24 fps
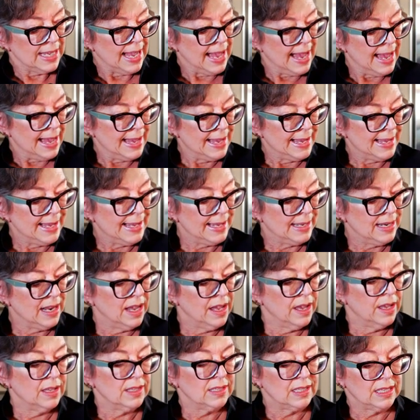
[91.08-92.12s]
to
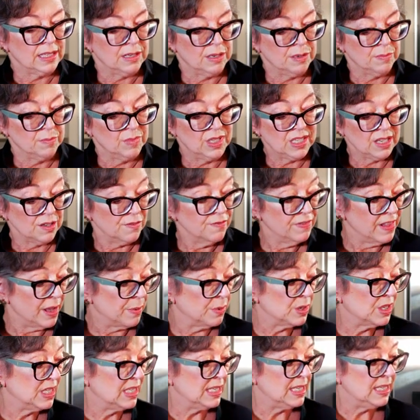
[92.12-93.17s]
add some
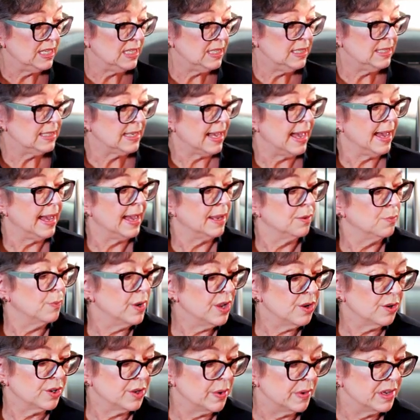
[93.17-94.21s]
sunflower seeds, and
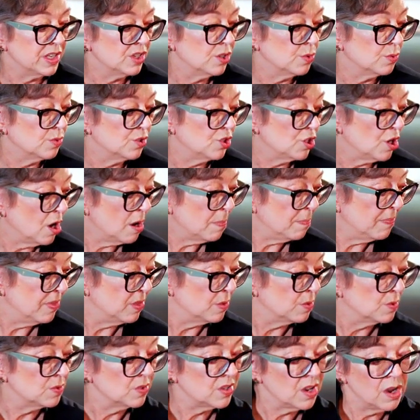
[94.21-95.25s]
we are going to chop
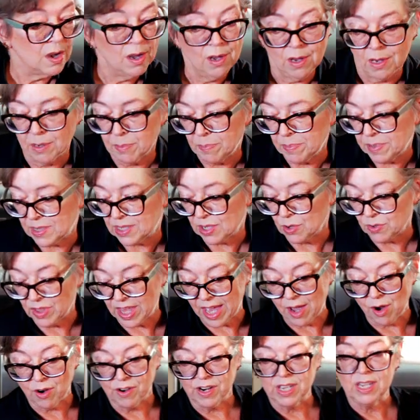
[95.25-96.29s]
those up so
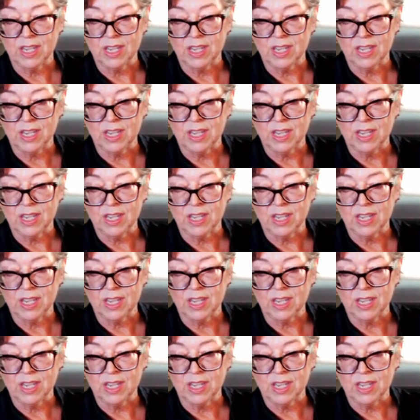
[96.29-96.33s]
they are